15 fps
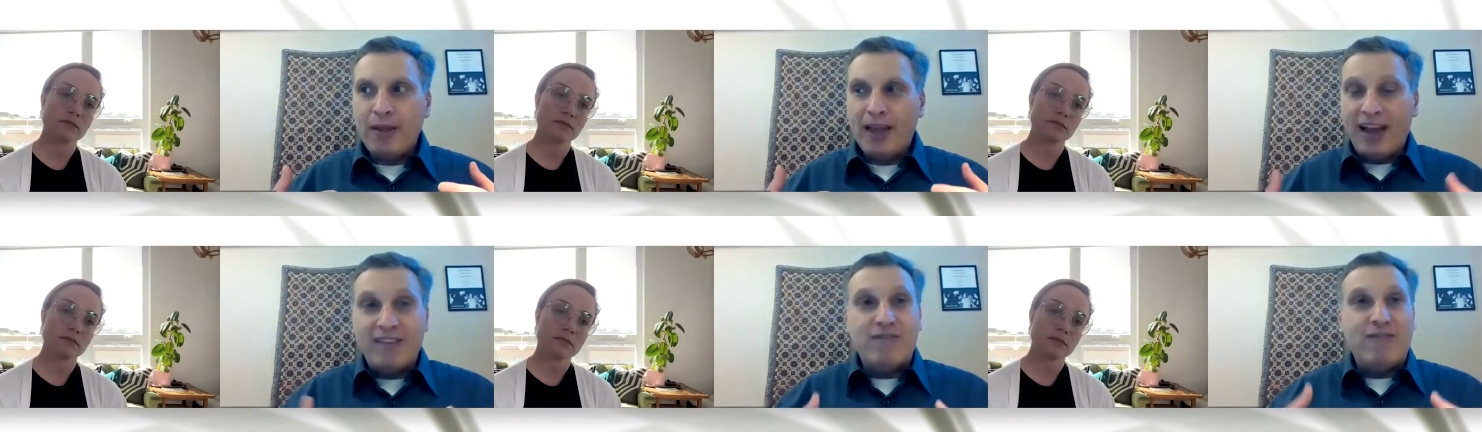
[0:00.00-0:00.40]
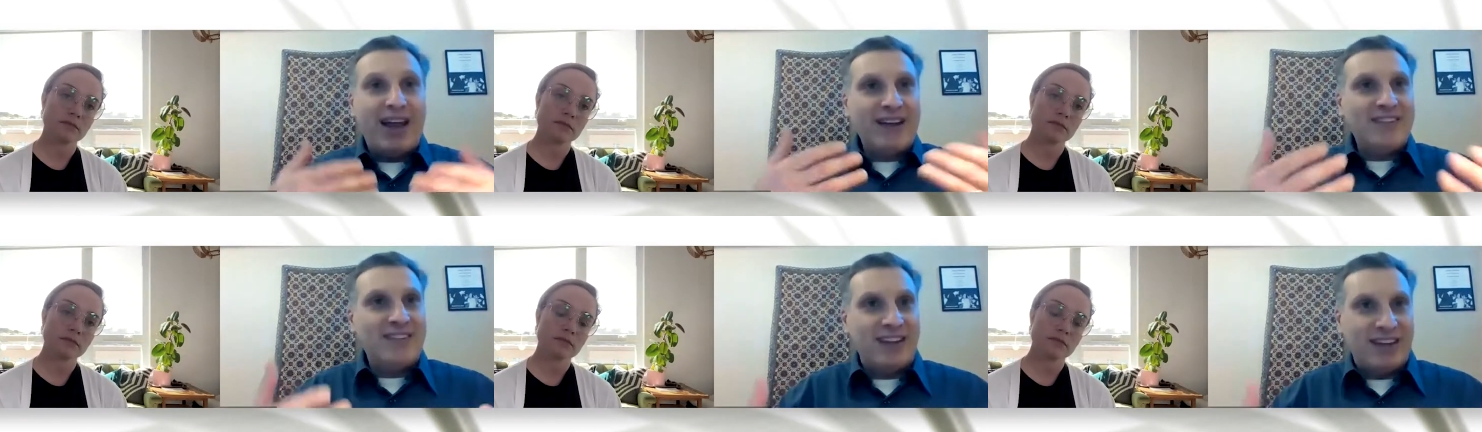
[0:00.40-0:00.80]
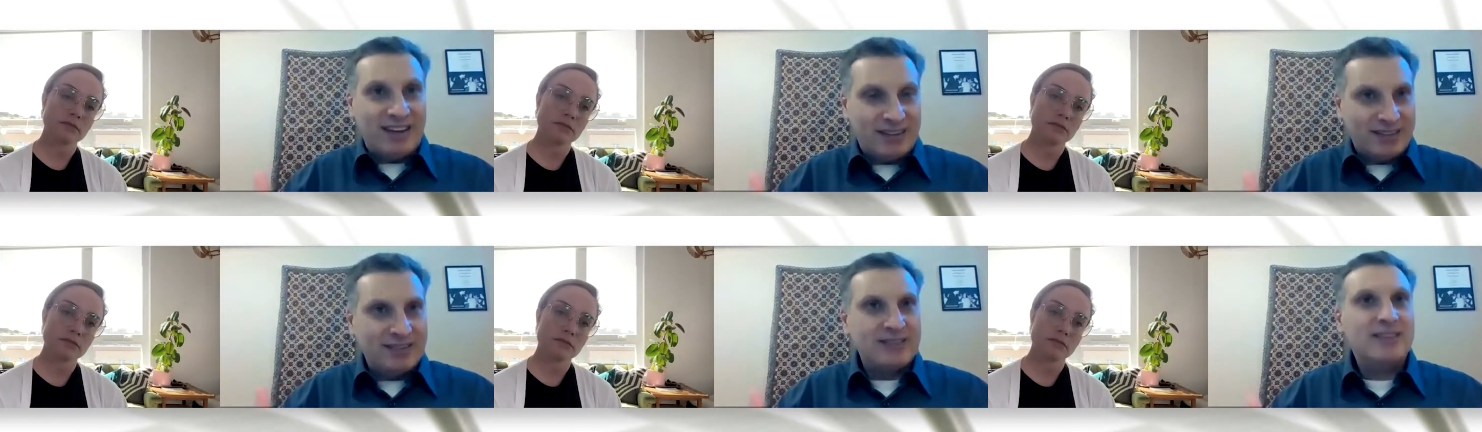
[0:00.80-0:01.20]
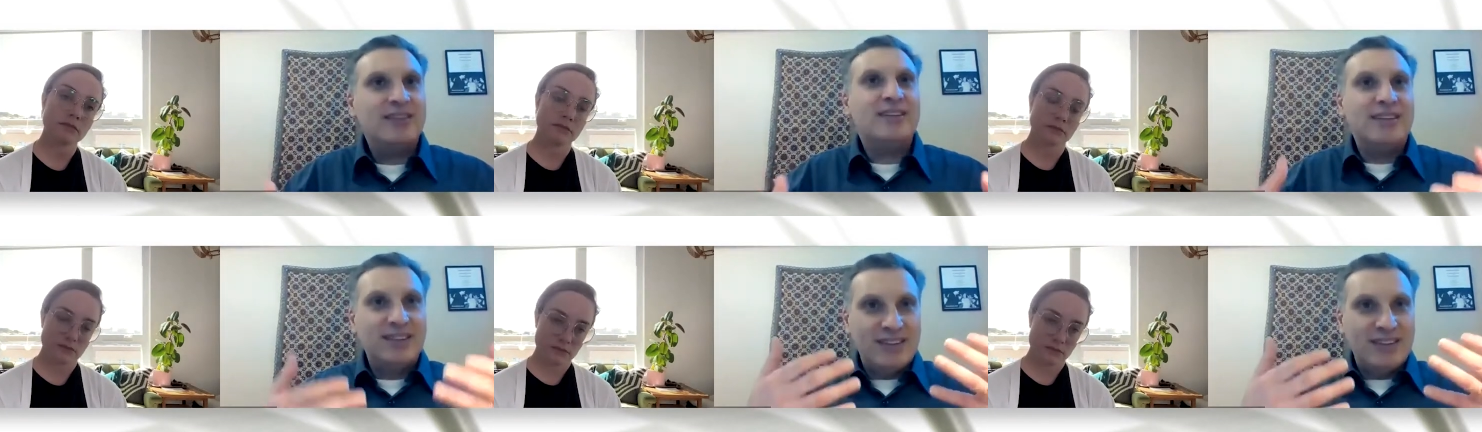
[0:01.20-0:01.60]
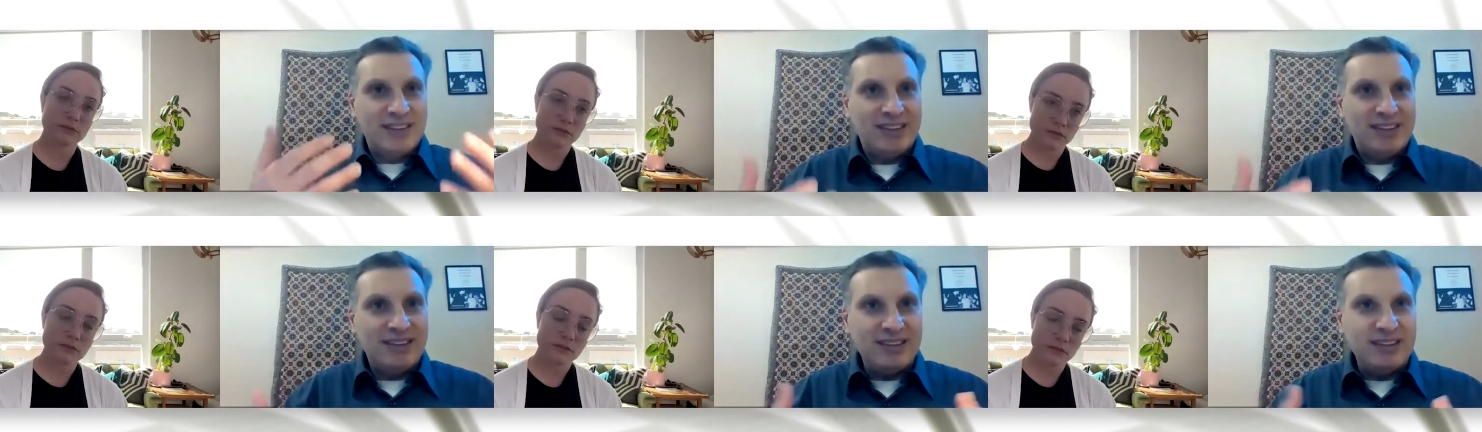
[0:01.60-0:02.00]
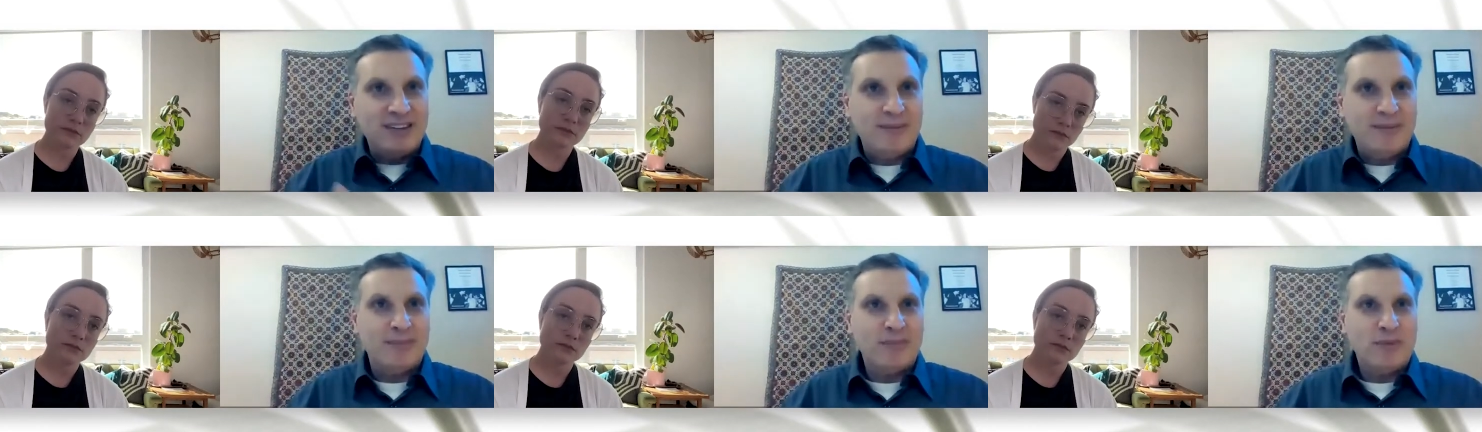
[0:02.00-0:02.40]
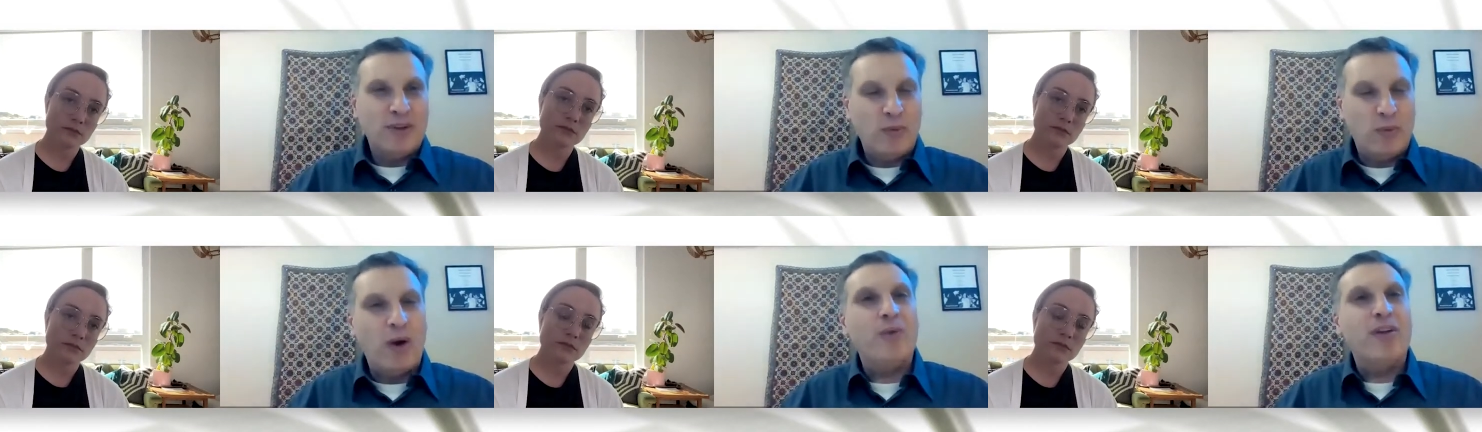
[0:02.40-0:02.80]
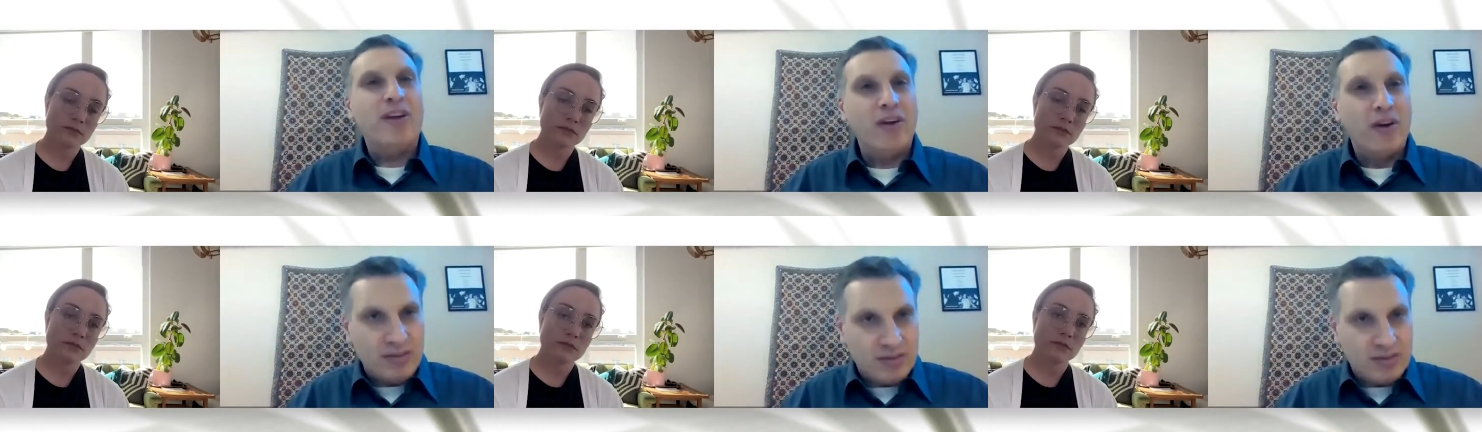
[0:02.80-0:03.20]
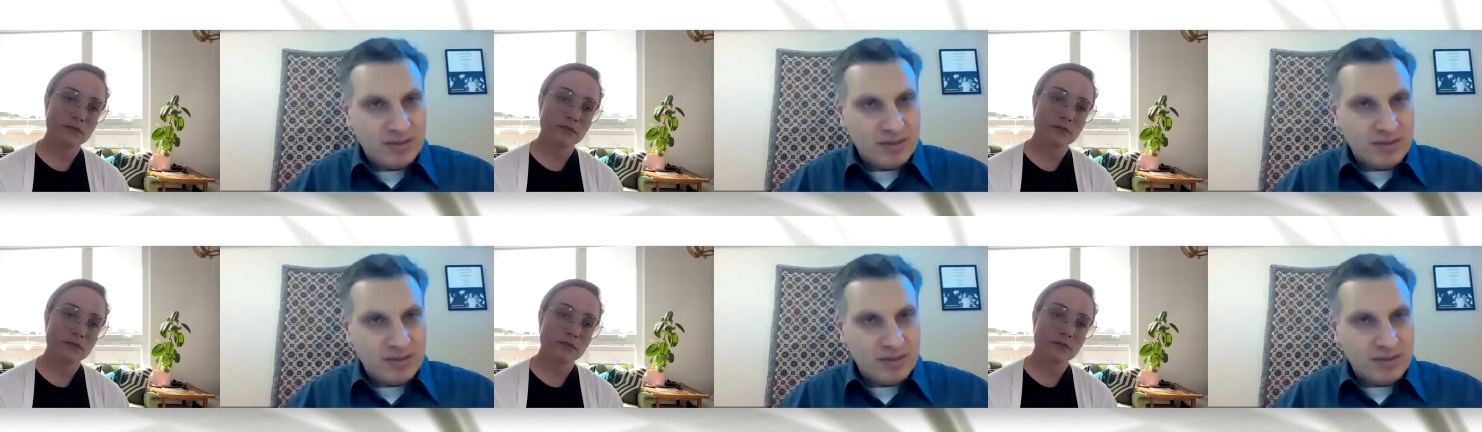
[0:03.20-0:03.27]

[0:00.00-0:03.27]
Speaker 1: advancing um, what we know